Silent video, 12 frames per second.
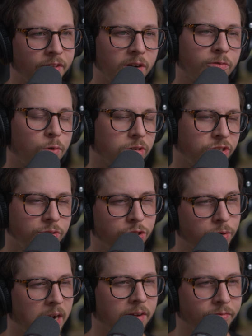then of course you
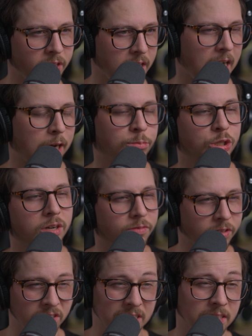do have the option
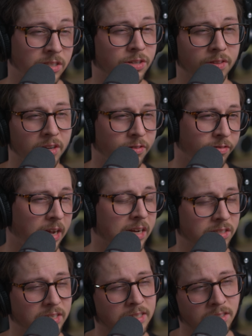of listening to the
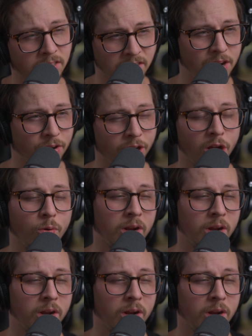device in stereo